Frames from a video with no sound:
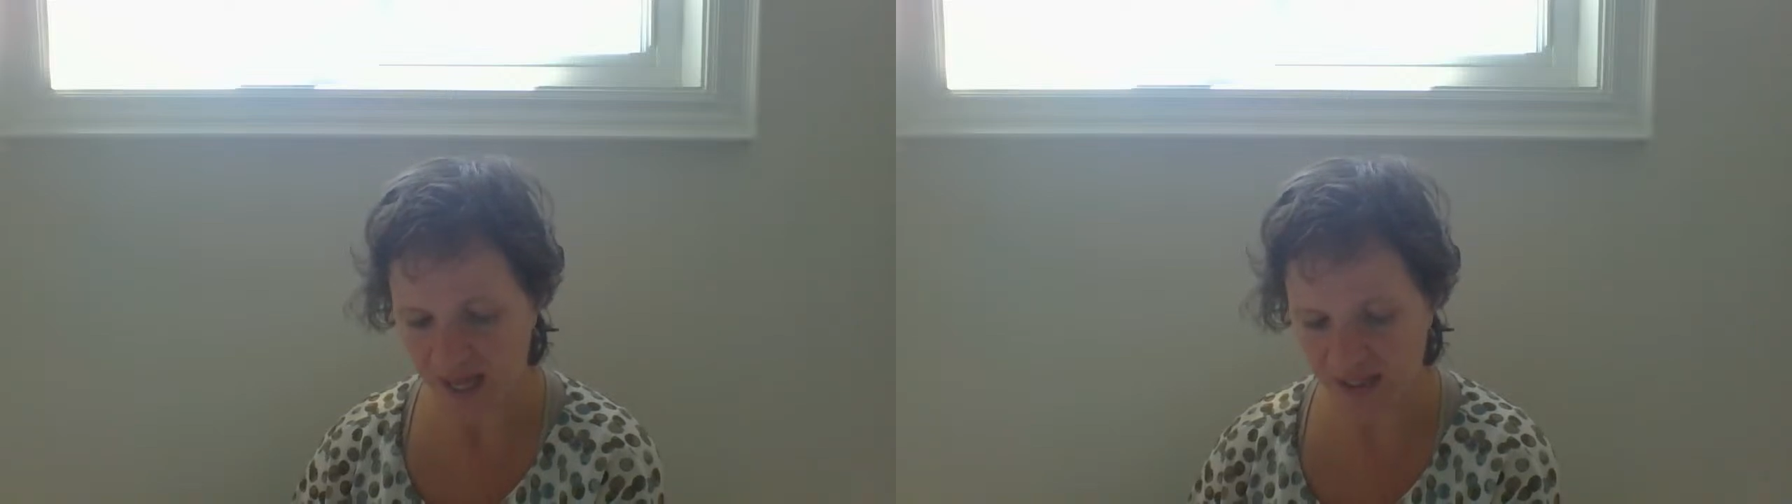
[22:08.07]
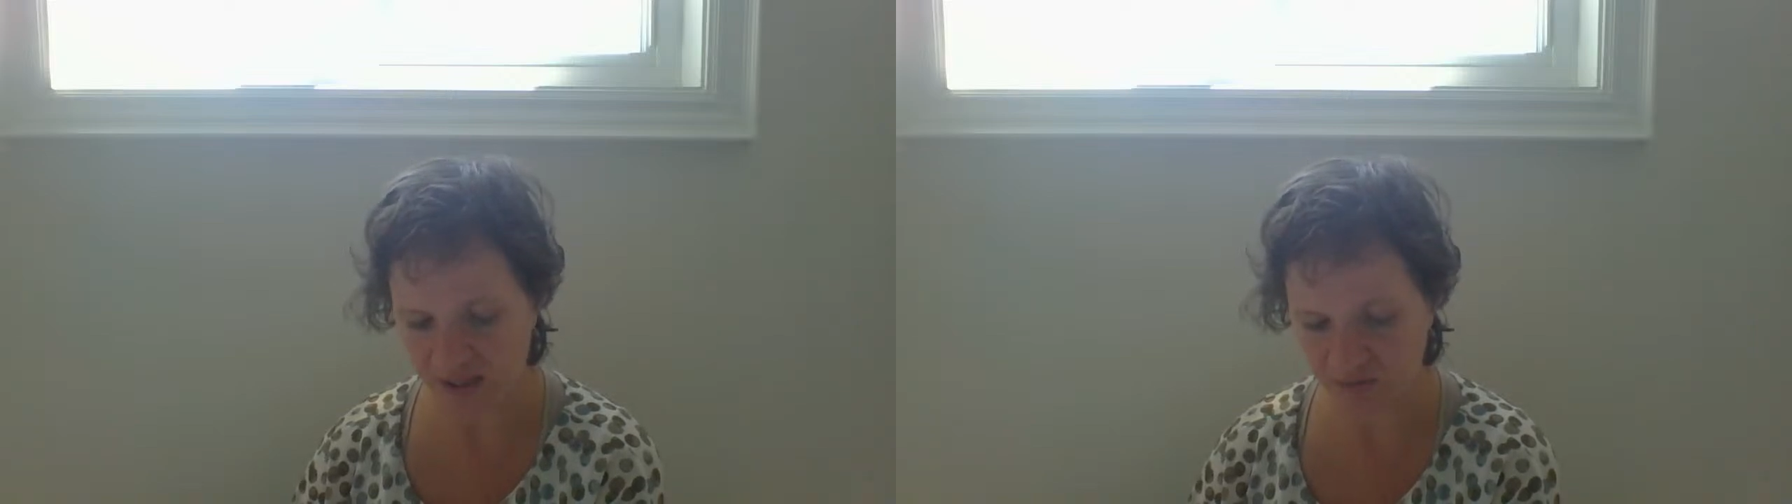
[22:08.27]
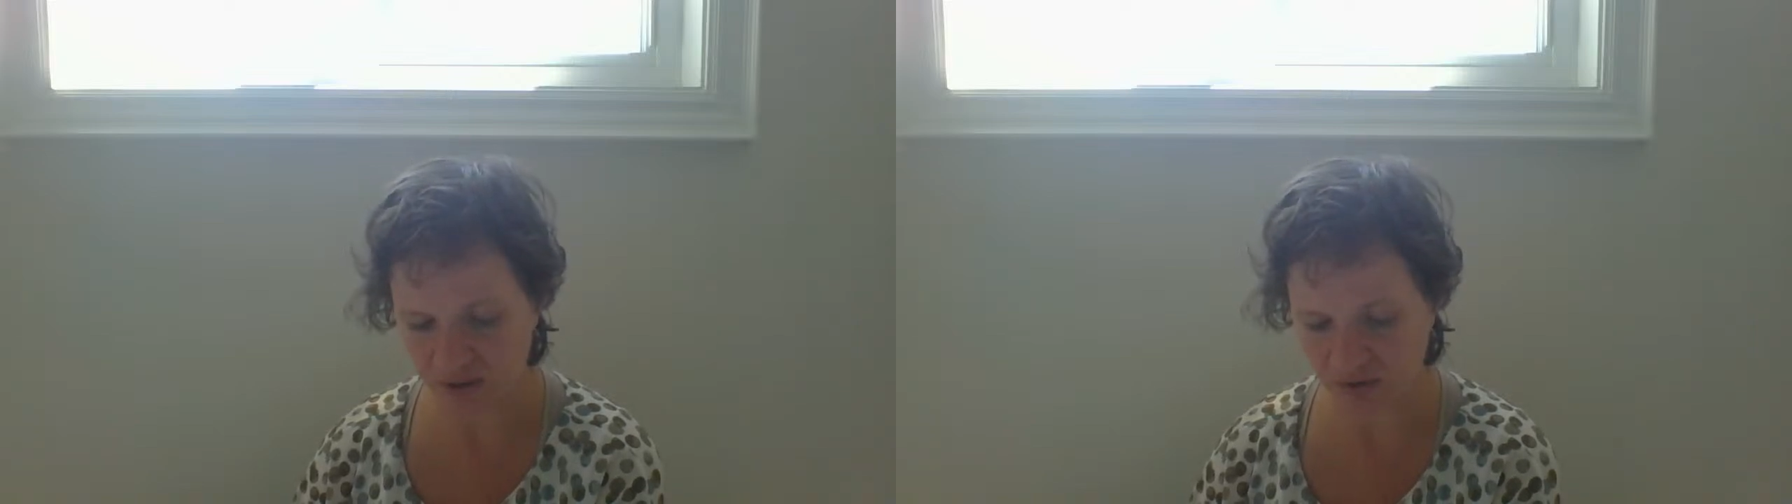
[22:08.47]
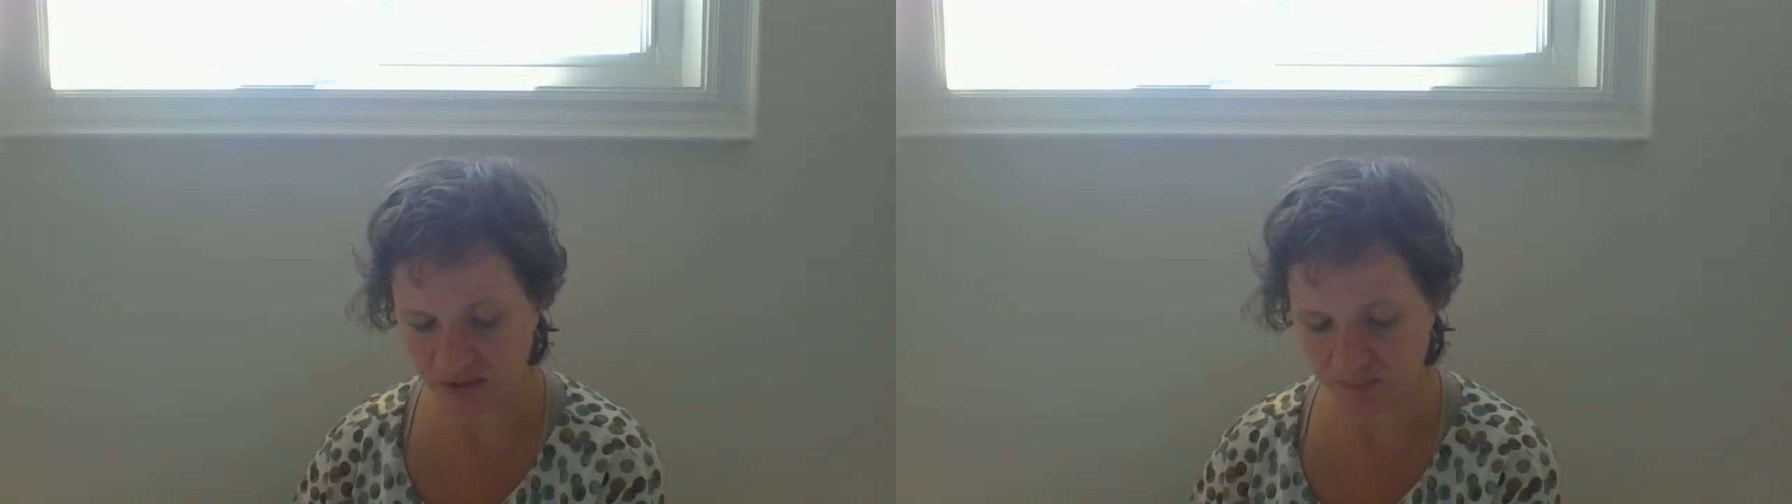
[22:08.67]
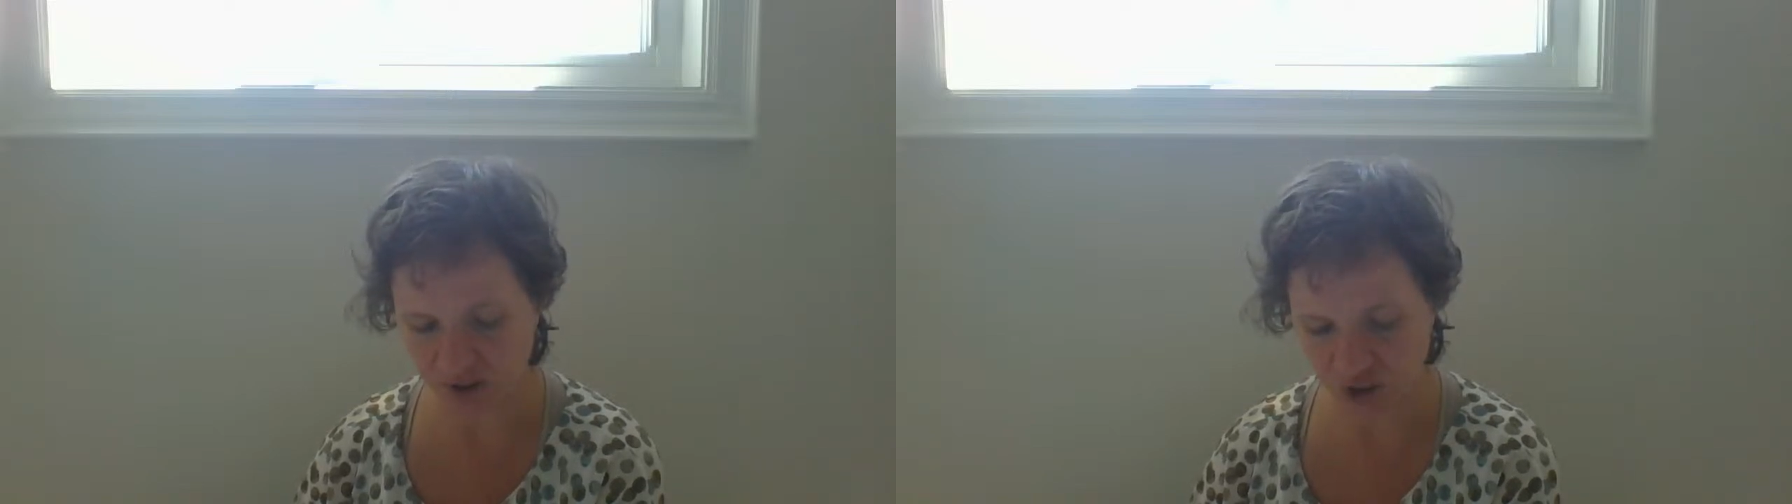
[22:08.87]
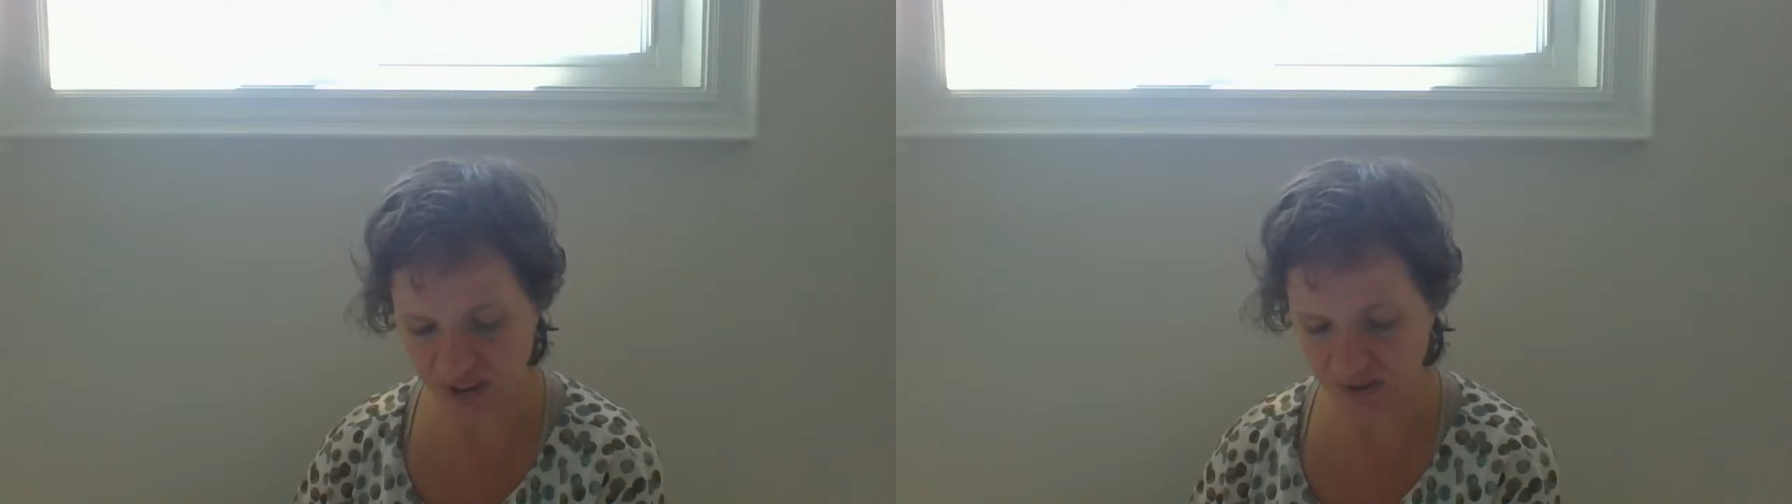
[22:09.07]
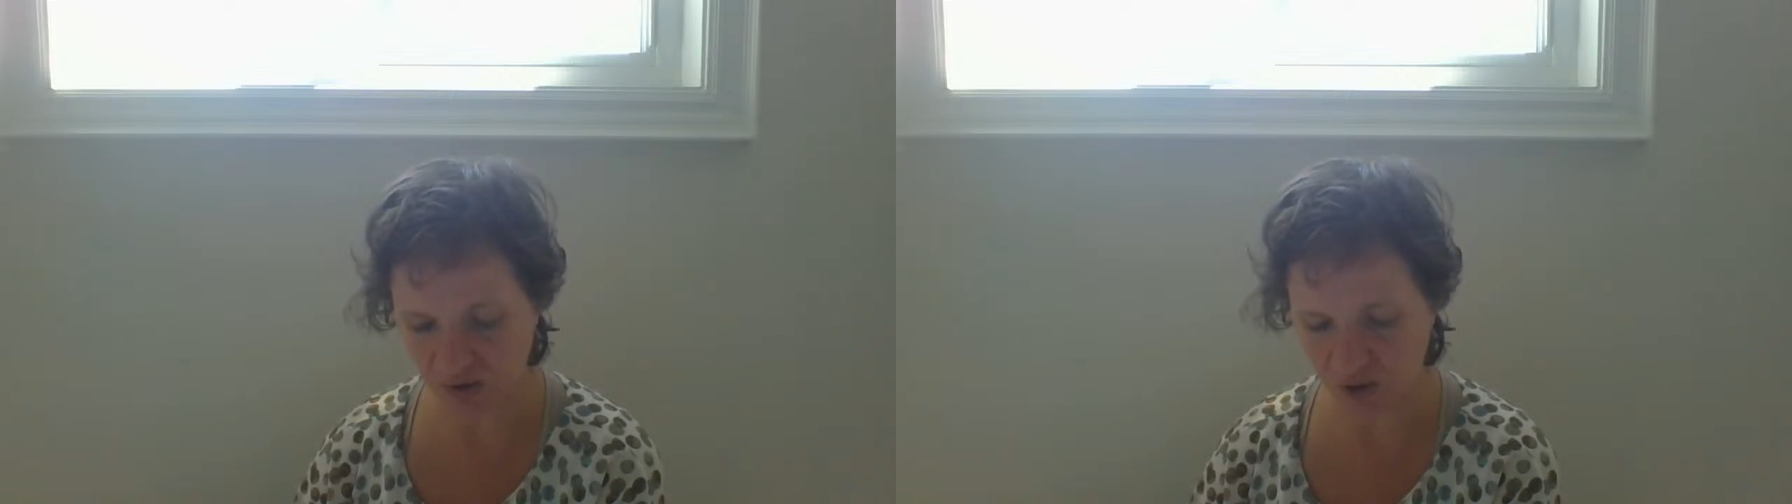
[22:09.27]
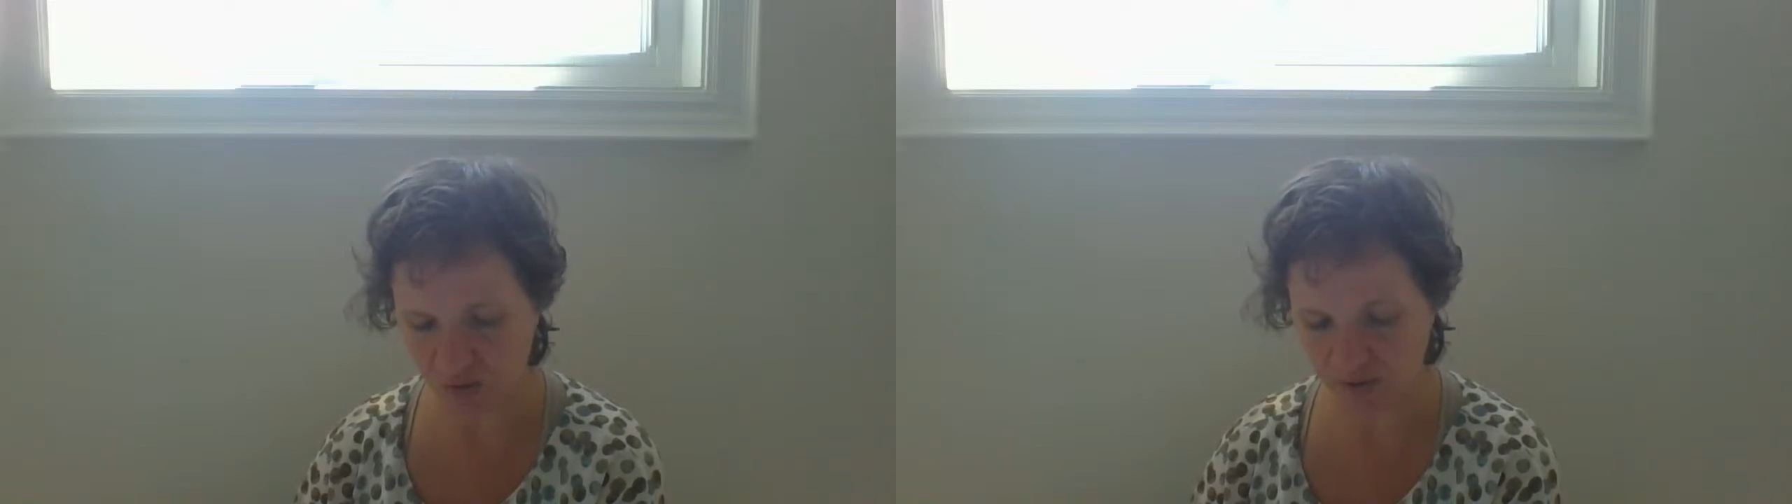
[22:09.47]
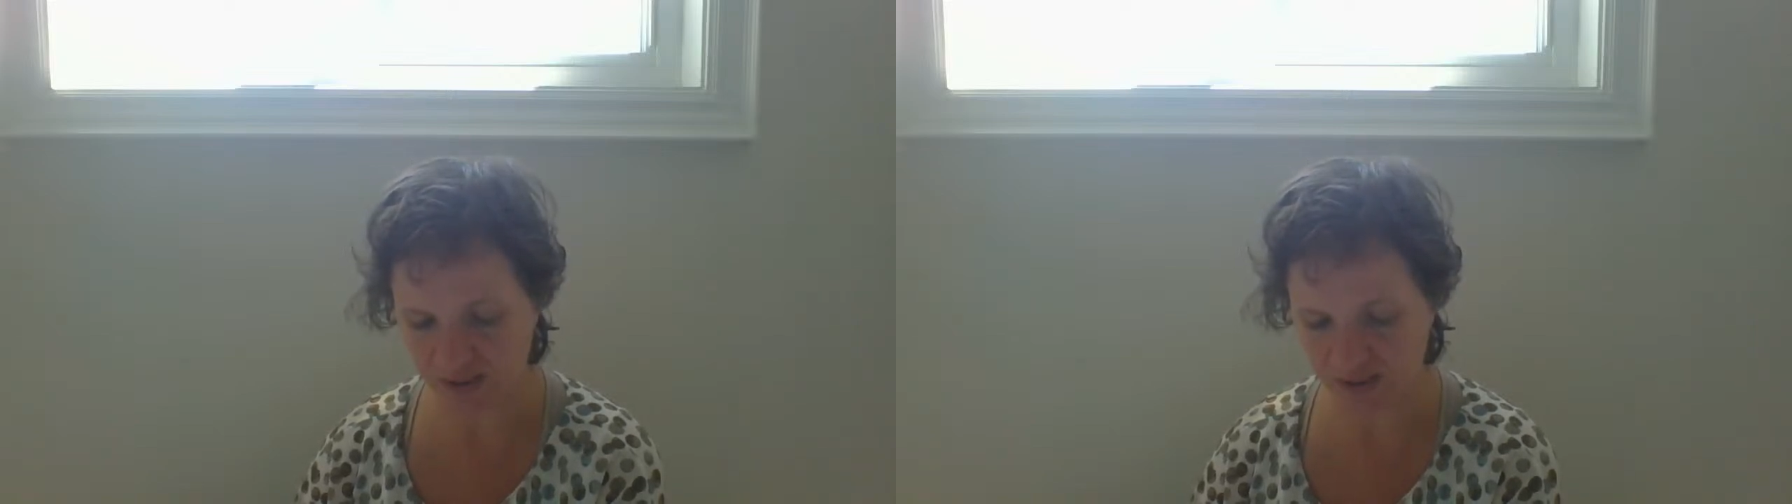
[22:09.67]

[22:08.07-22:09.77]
and the resulting machine code